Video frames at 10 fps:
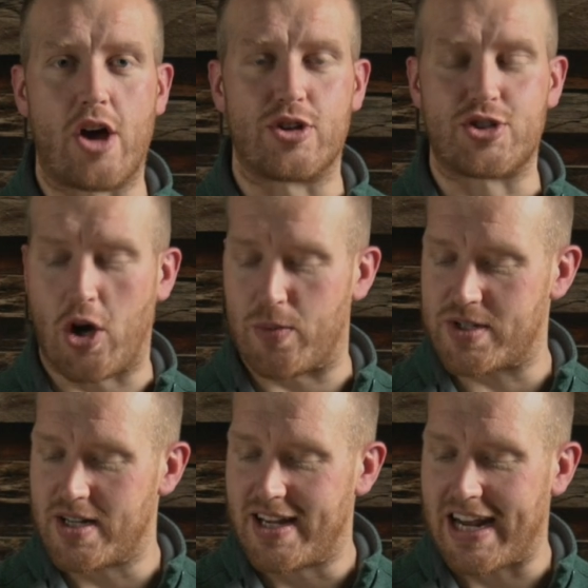the tops,
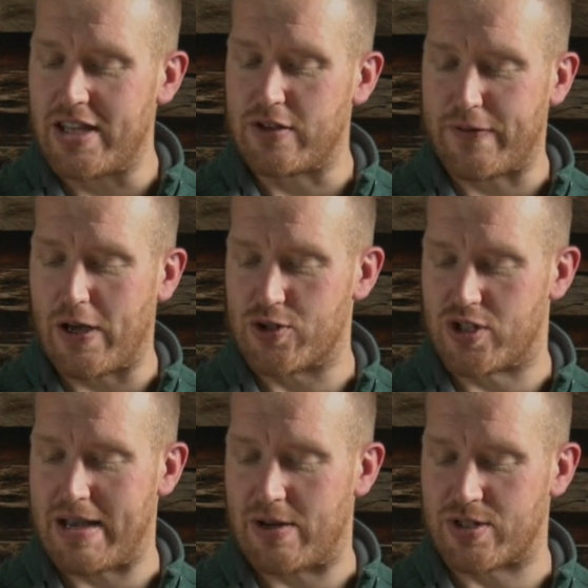in the fells of the
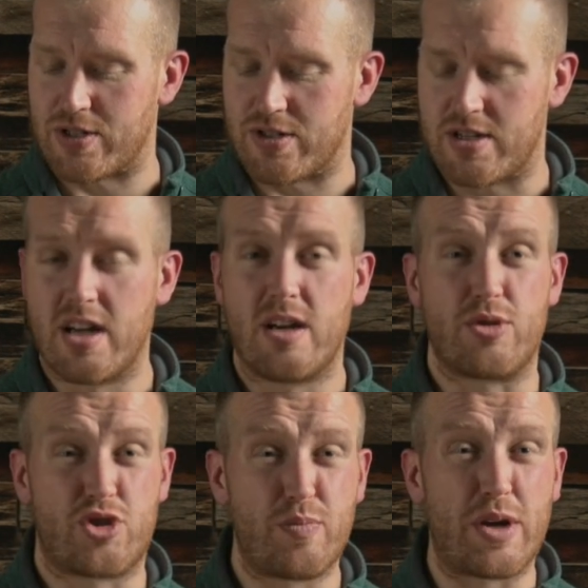mountains. It
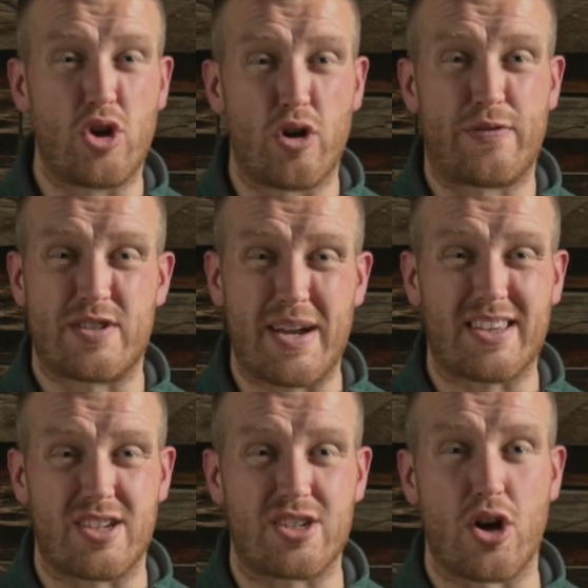should be enough to make
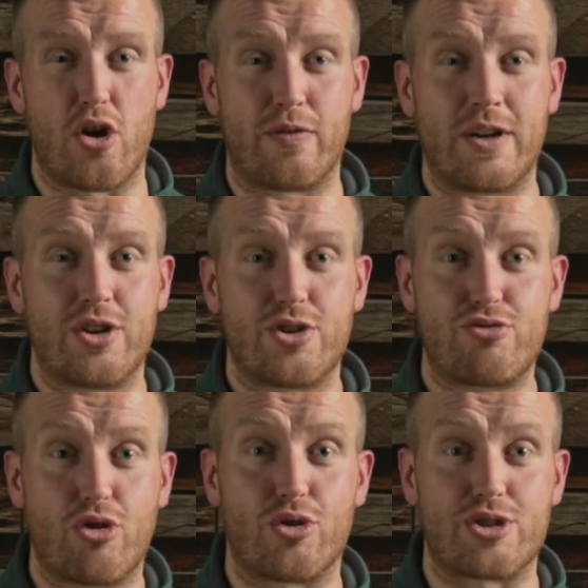this stove
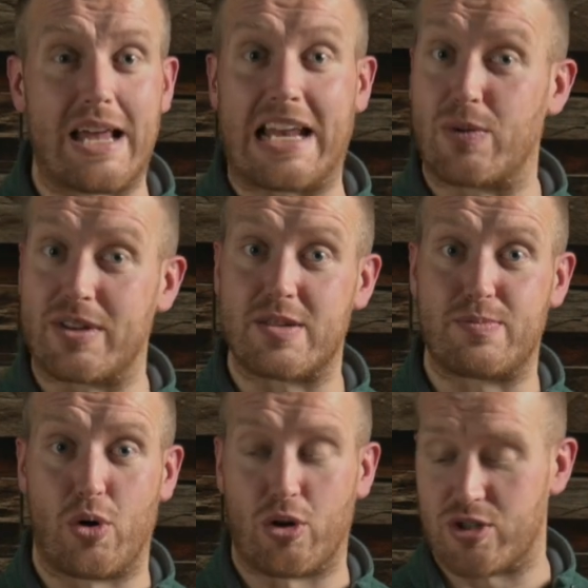struggle slightly with this
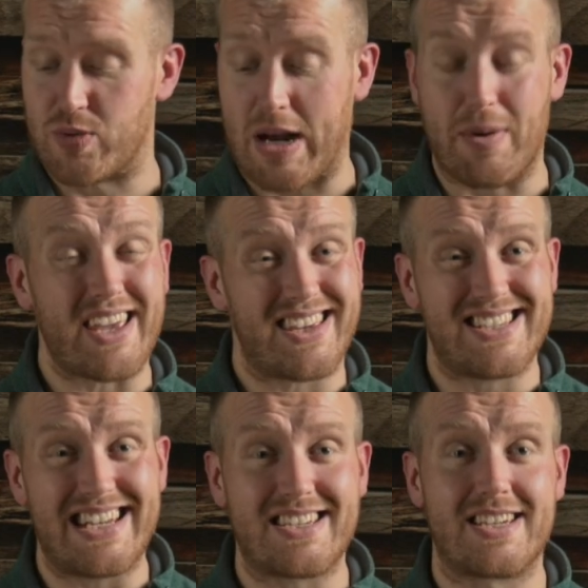boil. So again, we'll get this
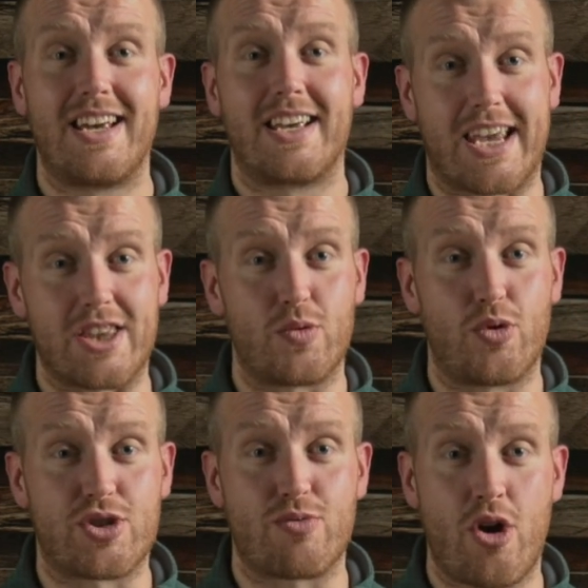lit, get the
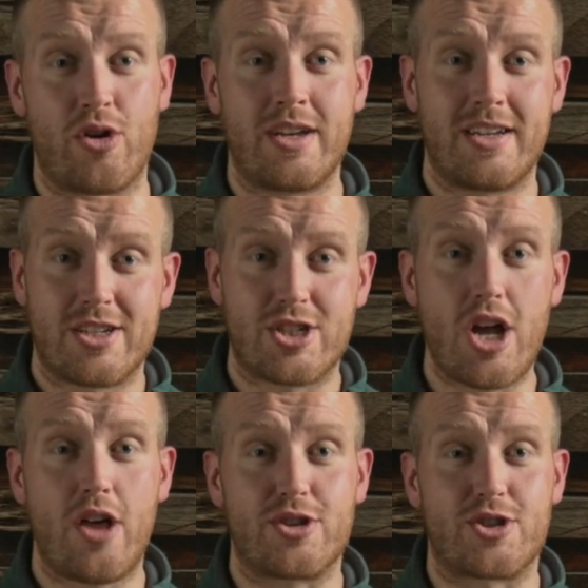water on,
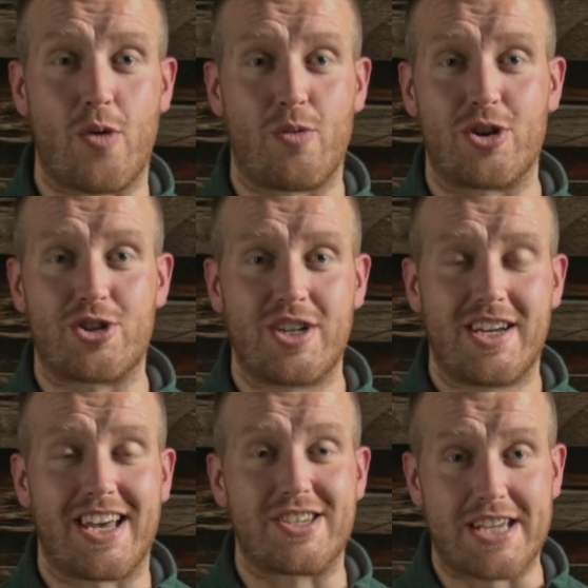start the stopwatch,
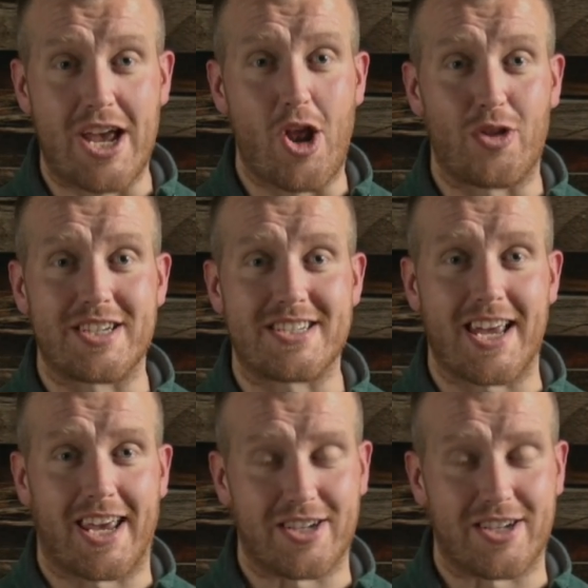and see how long this takes.